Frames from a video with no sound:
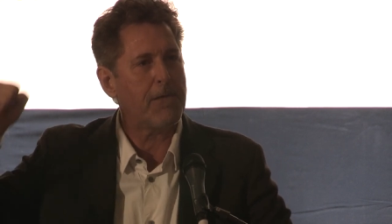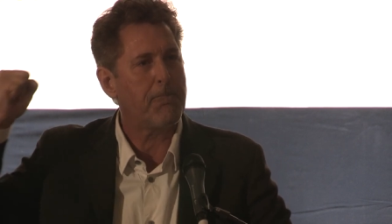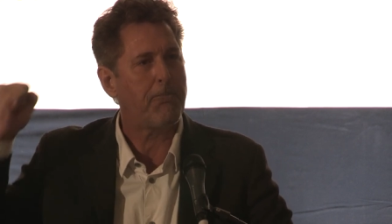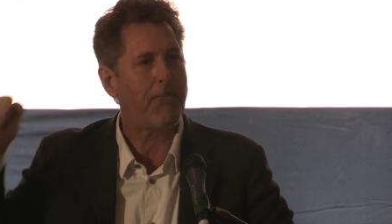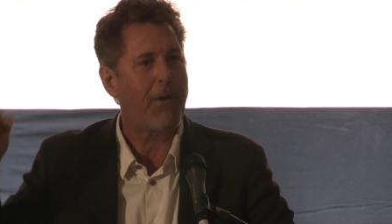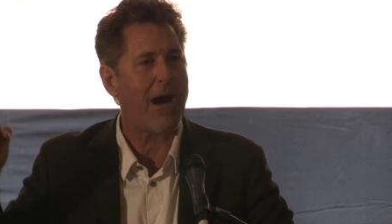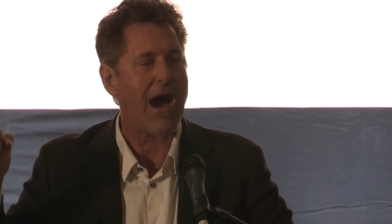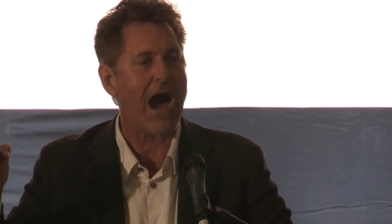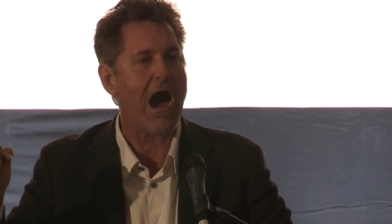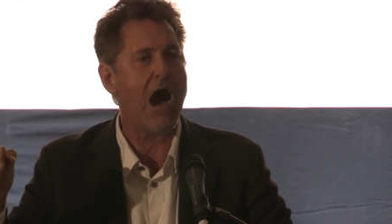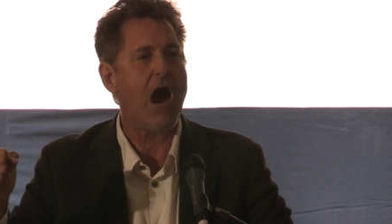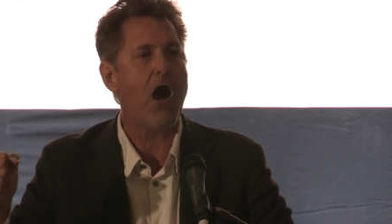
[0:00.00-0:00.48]

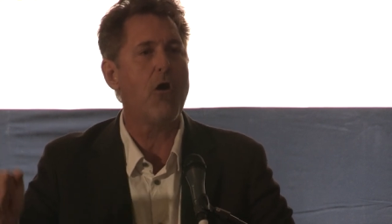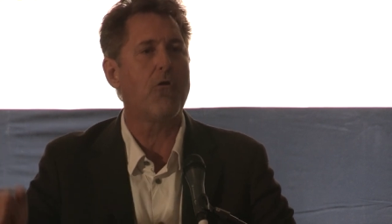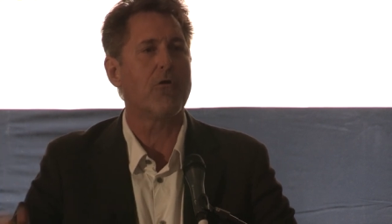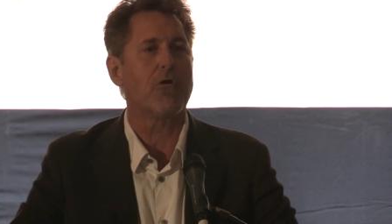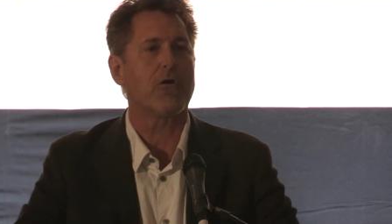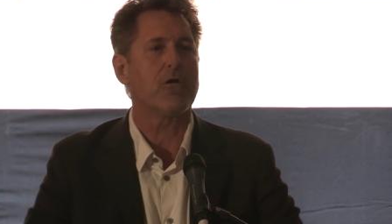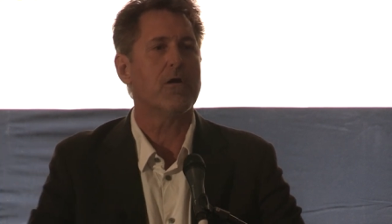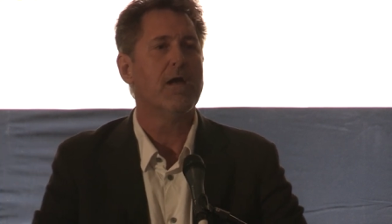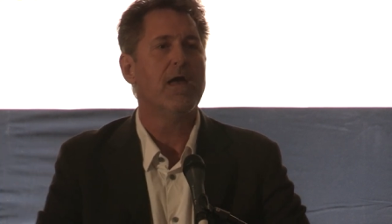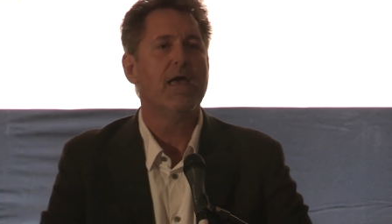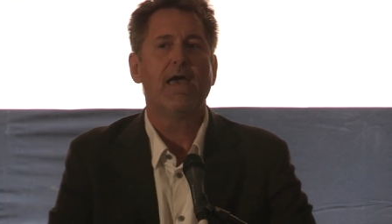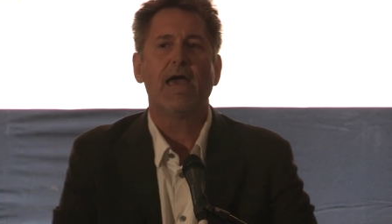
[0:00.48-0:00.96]
and
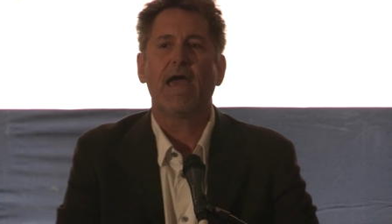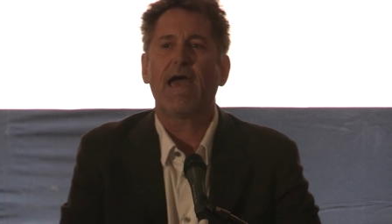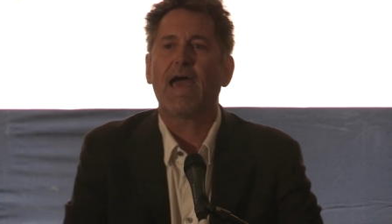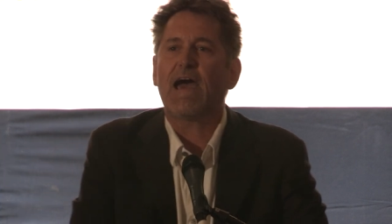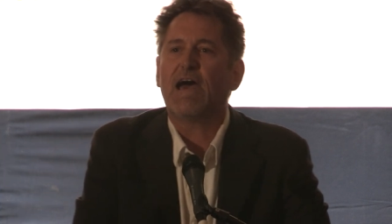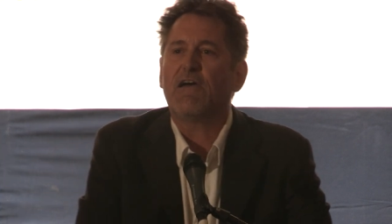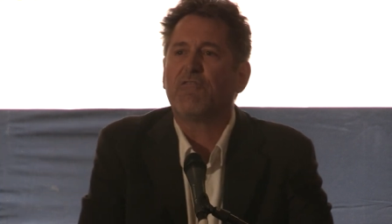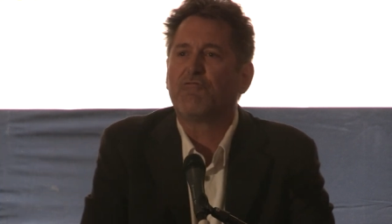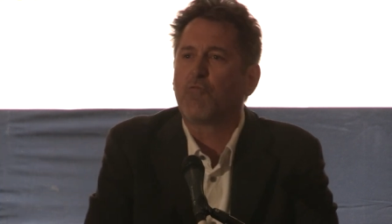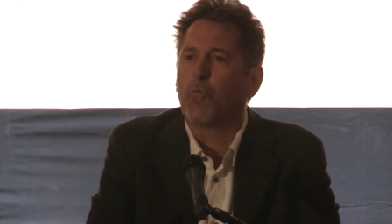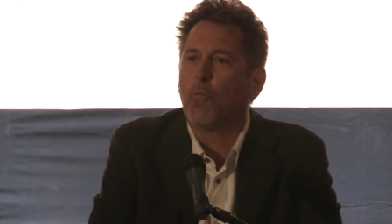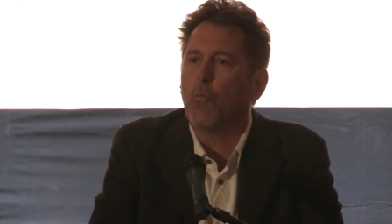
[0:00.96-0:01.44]
power
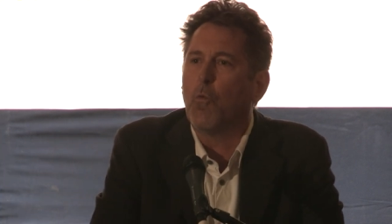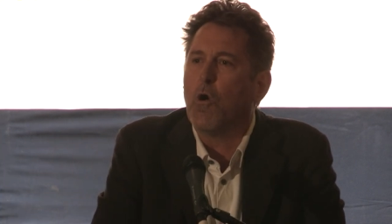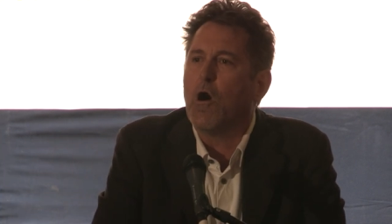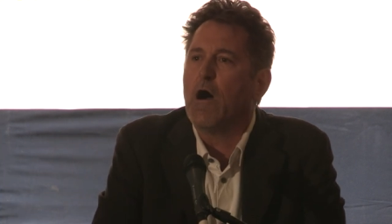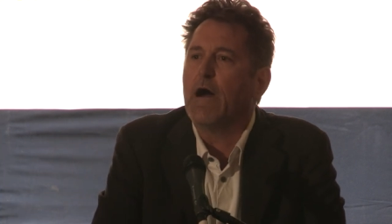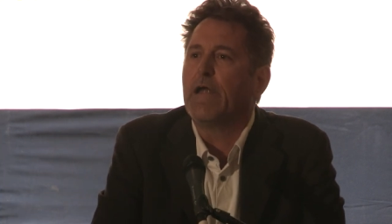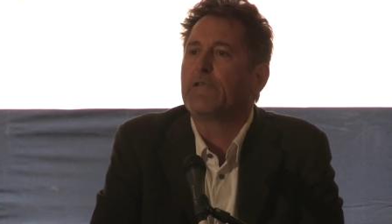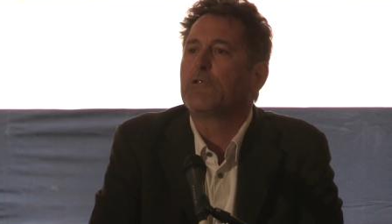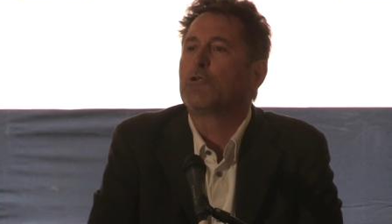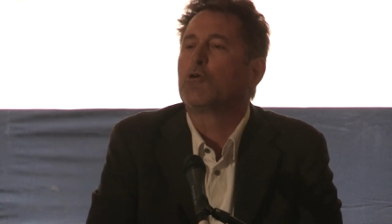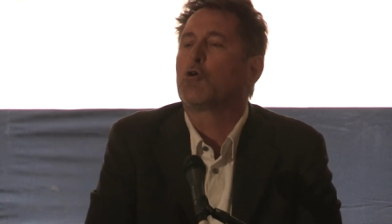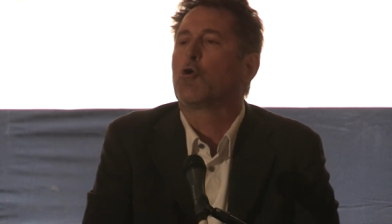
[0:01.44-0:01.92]
as
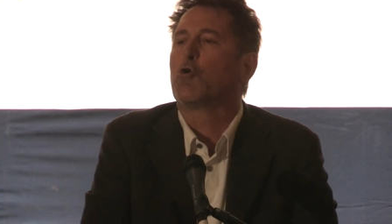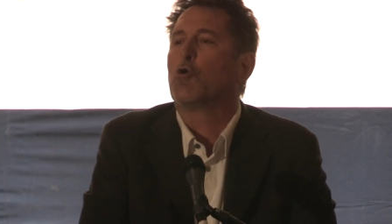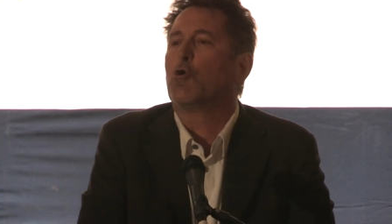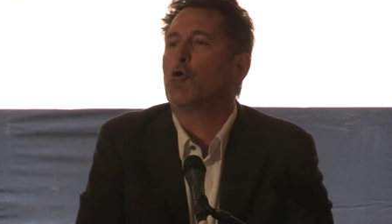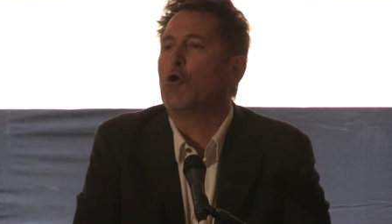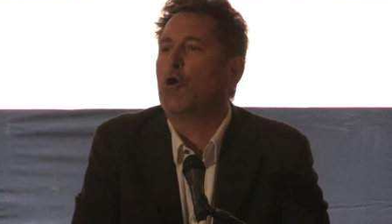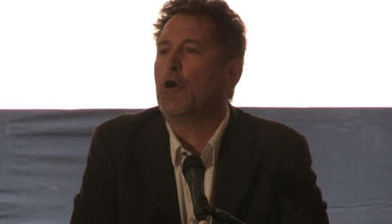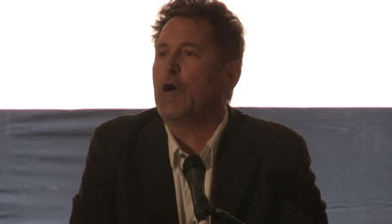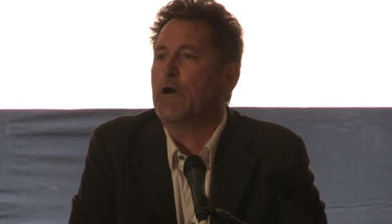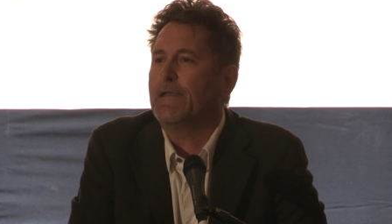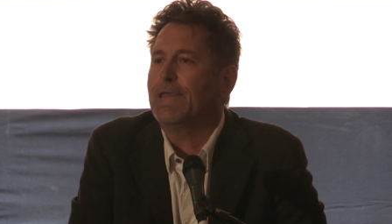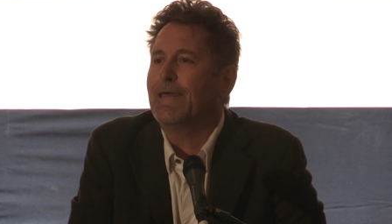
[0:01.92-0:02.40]
one
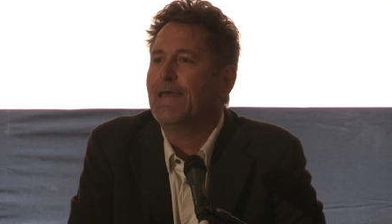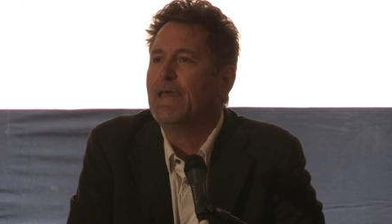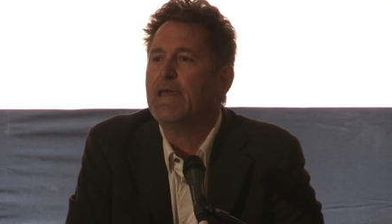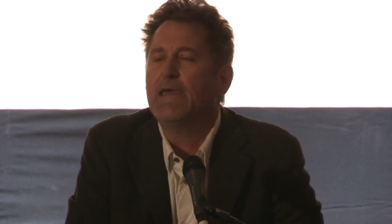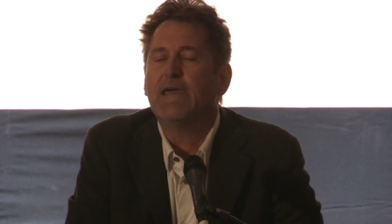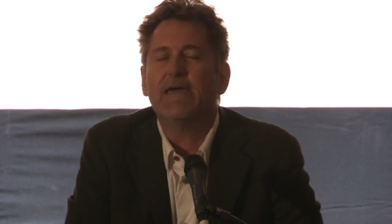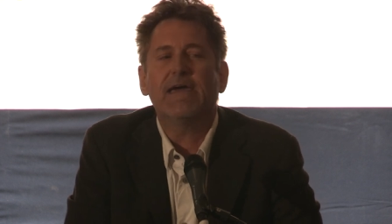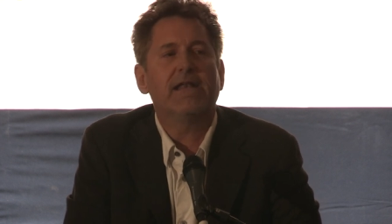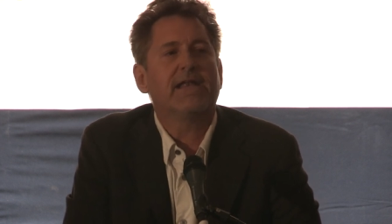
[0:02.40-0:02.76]
could